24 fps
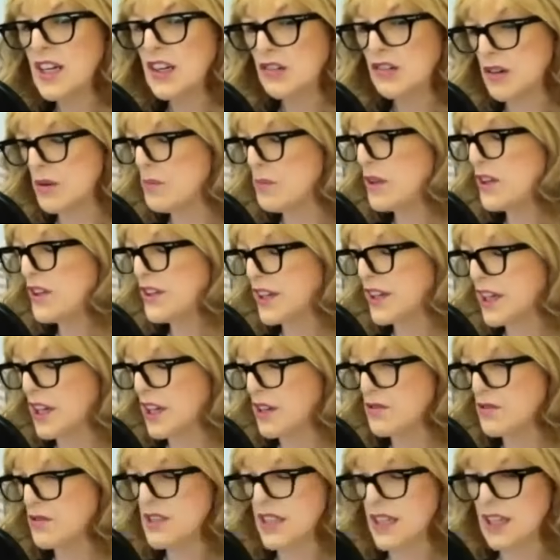Green Building
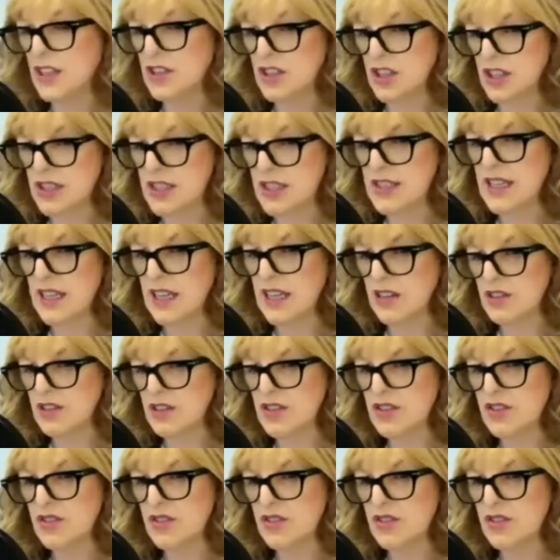Council, actually, to take us